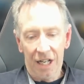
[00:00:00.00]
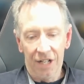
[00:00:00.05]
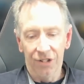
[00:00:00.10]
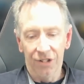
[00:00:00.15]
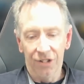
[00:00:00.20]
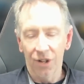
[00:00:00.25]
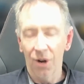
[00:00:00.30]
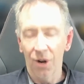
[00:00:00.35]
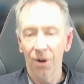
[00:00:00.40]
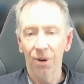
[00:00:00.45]

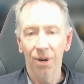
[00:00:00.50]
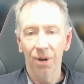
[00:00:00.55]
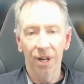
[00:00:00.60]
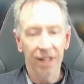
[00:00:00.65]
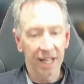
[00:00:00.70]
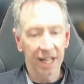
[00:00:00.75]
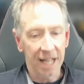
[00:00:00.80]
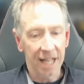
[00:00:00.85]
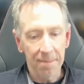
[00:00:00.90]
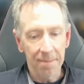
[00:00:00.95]
So
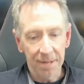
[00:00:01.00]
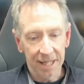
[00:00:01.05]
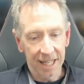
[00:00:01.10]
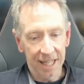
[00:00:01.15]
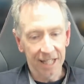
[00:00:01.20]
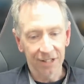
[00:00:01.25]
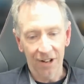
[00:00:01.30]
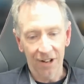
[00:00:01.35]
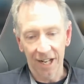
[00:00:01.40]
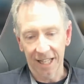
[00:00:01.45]
there can be
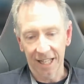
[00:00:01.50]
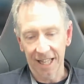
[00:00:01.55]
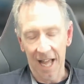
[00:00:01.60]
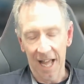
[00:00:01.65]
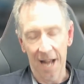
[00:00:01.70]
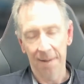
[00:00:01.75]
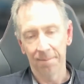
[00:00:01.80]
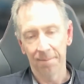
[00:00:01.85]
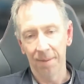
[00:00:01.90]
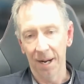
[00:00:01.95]
things like
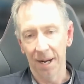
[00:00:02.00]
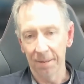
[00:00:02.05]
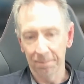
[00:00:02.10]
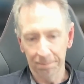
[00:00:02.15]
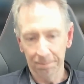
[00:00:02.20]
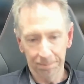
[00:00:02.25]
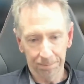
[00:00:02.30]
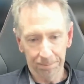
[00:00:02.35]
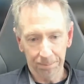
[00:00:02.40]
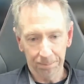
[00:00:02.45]
that,
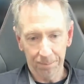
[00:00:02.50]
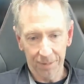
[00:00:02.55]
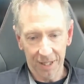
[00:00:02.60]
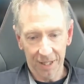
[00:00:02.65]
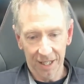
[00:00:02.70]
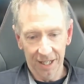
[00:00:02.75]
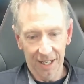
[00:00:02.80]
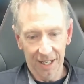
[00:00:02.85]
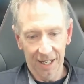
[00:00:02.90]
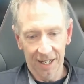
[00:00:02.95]
but
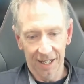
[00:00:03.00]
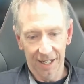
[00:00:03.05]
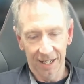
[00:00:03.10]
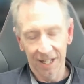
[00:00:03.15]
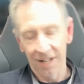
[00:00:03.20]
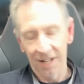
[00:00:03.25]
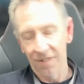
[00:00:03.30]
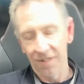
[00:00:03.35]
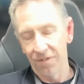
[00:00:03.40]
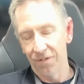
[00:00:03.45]

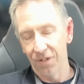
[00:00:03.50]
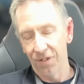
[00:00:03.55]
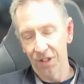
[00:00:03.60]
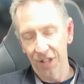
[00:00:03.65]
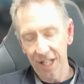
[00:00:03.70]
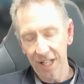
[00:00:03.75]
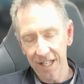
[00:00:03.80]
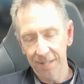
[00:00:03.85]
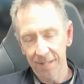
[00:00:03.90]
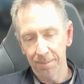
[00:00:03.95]
for
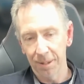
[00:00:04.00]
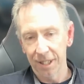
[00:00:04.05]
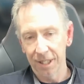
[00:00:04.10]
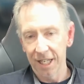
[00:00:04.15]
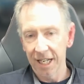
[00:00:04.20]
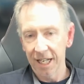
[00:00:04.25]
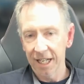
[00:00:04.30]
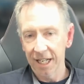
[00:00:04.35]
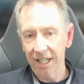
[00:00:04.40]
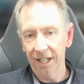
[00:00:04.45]
these
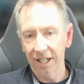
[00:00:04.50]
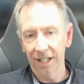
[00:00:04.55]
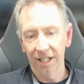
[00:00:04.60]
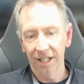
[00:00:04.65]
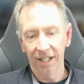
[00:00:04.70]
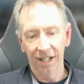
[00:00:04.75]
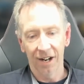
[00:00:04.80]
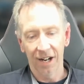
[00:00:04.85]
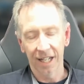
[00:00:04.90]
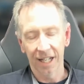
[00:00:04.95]

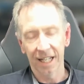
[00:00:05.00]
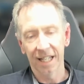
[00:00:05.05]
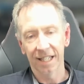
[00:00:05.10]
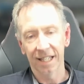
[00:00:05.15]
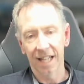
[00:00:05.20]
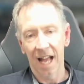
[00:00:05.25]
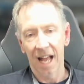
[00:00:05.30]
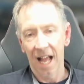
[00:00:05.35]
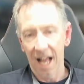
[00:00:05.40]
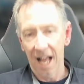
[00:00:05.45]
particular, I
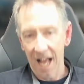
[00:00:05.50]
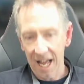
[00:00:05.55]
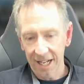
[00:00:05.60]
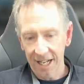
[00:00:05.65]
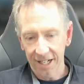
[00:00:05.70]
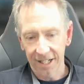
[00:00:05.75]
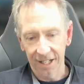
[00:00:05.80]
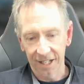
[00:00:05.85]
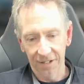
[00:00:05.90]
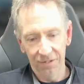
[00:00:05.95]
guess,
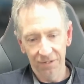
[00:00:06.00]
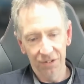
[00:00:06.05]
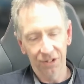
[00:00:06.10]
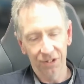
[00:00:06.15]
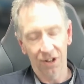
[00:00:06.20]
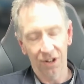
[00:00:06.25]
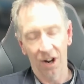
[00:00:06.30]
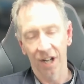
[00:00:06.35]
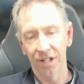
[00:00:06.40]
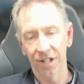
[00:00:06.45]

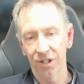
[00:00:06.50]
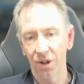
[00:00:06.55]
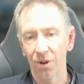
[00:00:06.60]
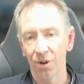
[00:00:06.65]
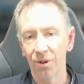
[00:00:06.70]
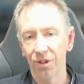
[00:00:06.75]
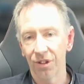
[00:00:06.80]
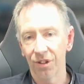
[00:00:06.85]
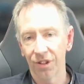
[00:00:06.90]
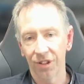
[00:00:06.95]
additives, I
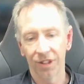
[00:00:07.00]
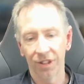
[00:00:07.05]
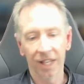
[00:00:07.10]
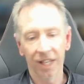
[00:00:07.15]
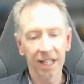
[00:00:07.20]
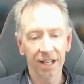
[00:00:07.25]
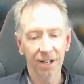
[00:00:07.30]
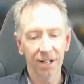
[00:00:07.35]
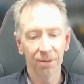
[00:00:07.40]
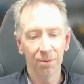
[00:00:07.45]
don't
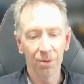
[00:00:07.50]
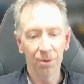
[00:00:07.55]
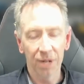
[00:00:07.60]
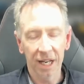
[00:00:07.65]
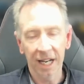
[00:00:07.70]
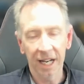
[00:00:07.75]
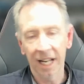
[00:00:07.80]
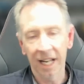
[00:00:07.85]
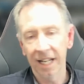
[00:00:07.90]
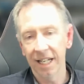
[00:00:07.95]
think we'll
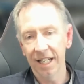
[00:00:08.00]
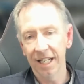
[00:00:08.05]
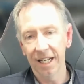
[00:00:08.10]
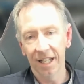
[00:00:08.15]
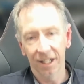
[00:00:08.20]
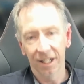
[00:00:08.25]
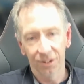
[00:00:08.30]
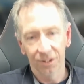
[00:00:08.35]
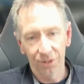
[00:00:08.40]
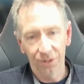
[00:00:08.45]
get
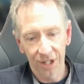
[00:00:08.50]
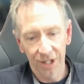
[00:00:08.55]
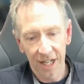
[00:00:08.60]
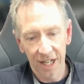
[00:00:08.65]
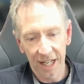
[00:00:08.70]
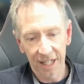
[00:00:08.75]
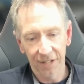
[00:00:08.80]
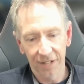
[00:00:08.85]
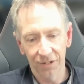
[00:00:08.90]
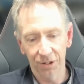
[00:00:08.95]
any sort of
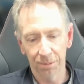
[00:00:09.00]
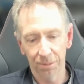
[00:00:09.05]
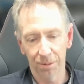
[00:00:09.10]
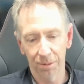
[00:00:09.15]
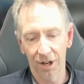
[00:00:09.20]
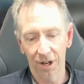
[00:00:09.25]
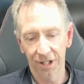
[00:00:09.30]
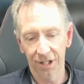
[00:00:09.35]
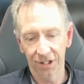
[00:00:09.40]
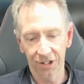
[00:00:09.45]
negative
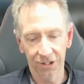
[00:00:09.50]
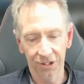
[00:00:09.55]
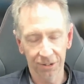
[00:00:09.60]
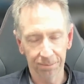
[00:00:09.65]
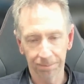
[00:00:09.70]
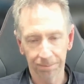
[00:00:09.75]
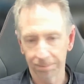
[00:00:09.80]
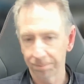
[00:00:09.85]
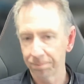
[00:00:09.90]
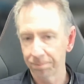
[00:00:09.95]
surprises,
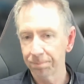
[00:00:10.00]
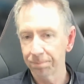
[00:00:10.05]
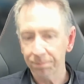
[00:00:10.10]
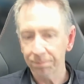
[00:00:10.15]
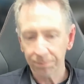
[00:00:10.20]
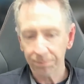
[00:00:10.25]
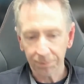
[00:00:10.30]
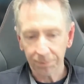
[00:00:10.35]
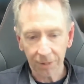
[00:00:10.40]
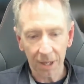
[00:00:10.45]

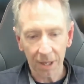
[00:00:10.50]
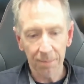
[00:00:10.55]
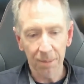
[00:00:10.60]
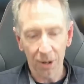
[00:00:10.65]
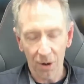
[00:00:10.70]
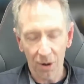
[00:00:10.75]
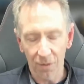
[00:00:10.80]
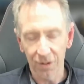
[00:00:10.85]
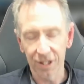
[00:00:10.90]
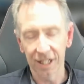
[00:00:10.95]

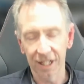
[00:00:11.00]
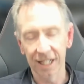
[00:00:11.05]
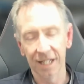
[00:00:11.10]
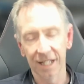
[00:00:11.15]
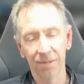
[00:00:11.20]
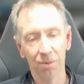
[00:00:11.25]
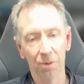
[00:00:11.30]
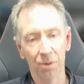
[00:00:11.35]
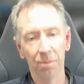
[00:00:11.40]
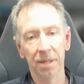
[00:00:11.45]
but
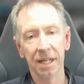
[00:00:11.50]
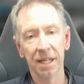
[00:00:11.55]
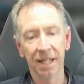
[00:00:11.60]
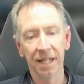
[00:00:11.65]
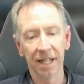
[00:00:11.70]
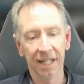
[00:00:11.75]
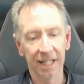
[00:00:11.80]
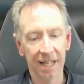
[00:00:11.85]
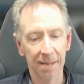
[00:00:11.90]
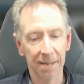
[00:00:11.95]
obviously we'll
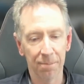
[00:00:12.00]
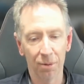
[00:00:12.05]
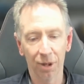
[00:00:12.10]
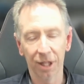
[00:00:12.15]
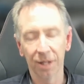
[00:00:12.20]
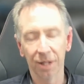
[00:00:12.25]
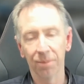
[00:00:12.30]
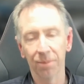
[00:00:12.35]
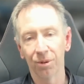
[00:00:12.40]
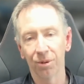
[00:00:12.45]
be
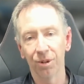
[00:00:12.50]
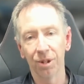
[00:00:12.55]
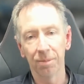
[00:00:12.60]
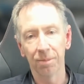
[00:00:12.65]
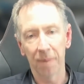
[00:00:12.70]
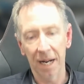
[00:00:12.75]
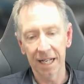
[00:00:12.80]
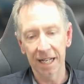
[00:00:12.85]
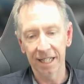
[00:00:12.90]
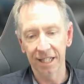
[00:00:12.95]
putting them through the
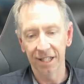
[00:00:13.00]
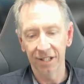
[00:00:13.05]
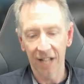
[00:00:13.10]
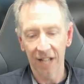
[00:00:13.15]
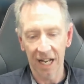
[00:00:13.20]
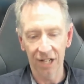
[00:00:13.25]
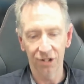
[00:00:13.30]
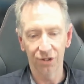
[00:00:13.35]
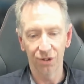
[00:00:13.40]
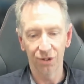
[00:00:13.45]
paces
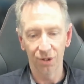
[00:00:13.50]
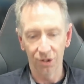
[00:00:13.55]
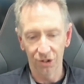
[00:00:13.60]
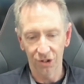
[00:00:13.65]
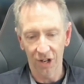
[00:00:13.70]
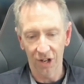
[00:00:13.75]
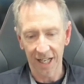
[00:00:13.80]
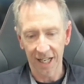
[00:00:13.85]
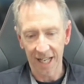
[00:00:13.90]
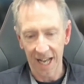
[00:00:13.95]
as soon
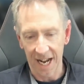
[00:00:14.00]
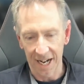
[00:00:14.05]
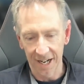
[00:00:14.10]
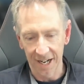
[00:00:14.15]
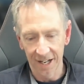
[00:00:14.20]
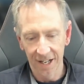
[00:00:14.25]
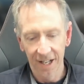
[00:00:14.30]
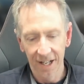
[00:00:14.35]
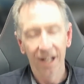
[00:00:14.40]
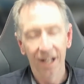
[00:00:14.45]
as I
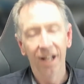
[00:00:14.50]
can.